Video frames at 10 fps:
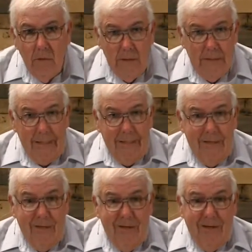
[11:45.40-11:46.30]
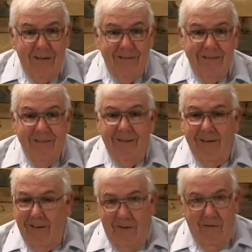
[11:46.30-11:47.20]
Is that getting connected?
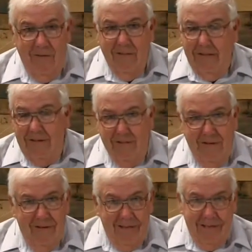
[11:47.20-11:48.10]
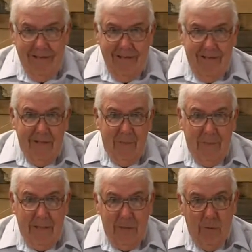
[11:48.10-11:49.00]
No, that is not getting connected,
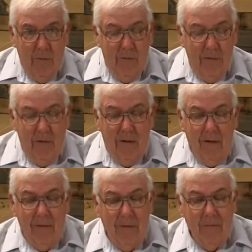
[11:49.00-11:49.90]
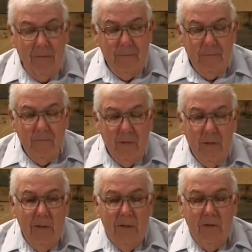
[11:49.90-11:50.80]
but that's what we do a lot of times.
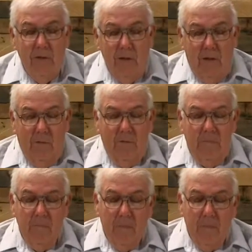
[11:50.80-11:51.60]
Here, let's do another one.